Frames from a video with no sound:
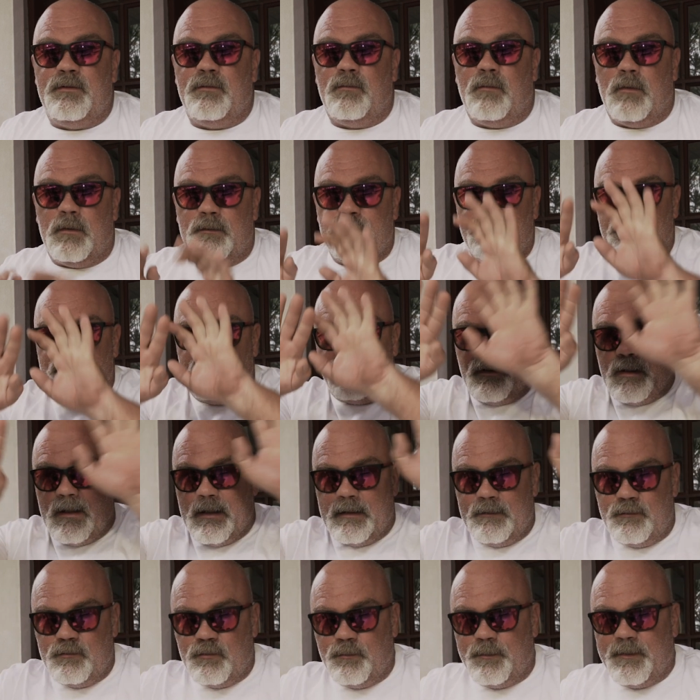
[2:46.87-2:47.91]
You want the
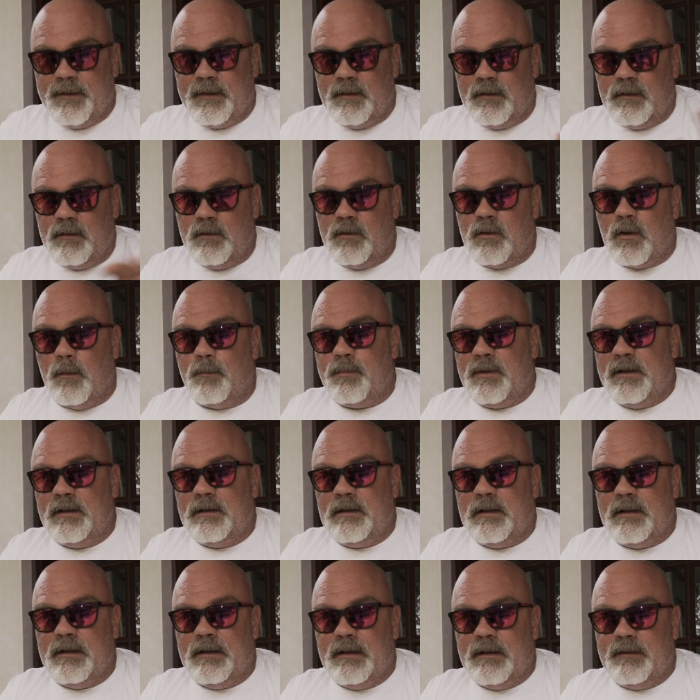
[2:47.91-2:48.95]
light to be
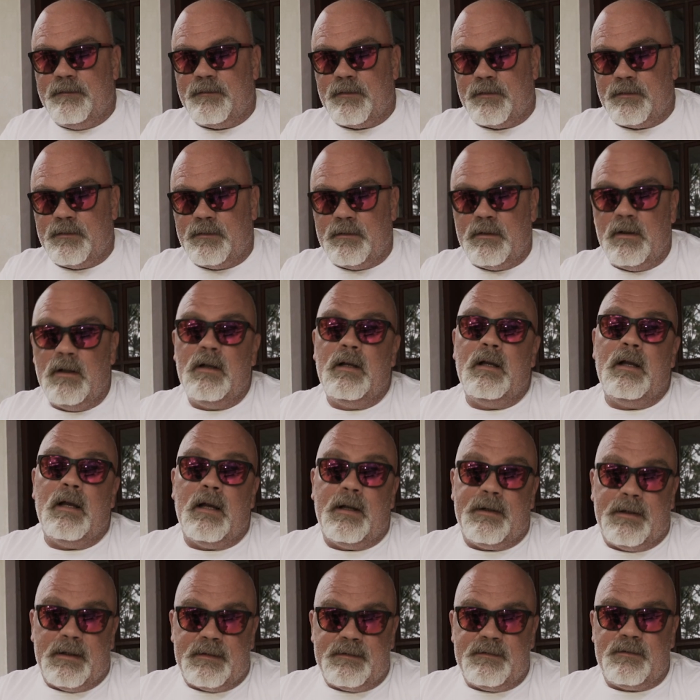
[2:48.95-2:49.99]
completely even,
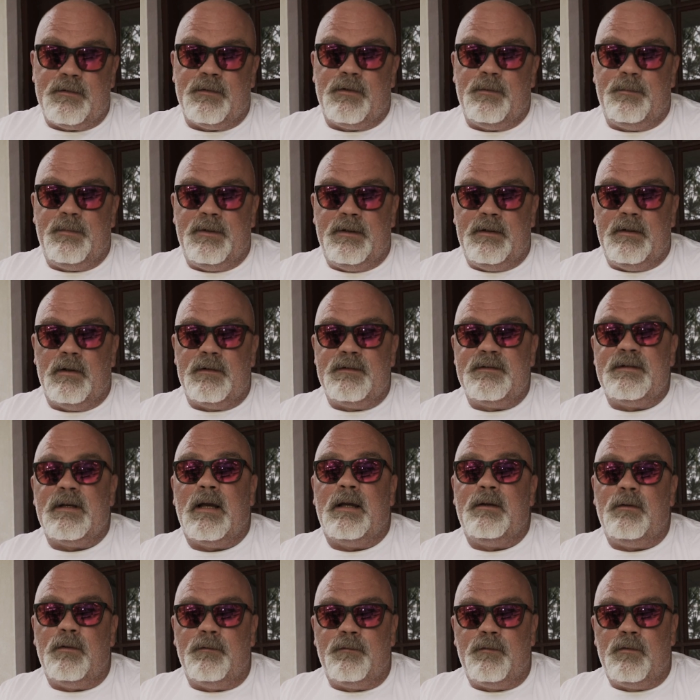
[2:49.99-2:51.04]
and that's going to be a
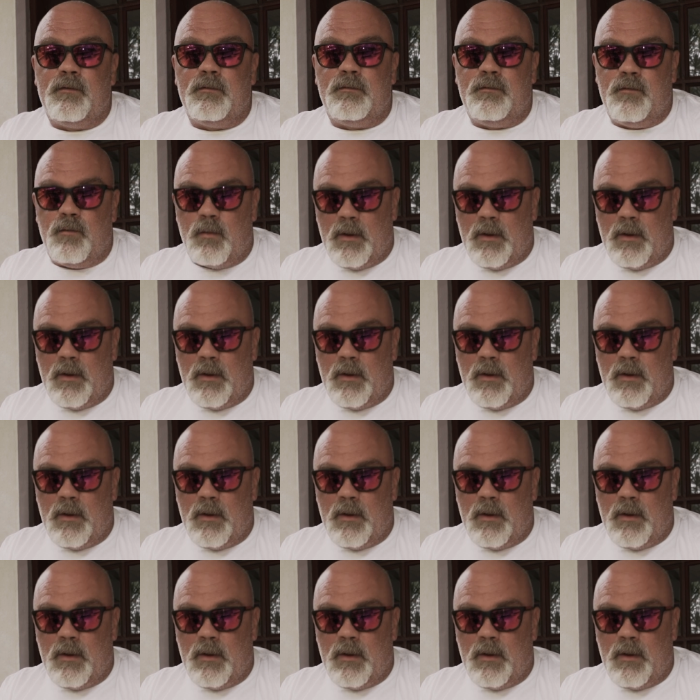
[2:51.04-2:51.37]
sign of good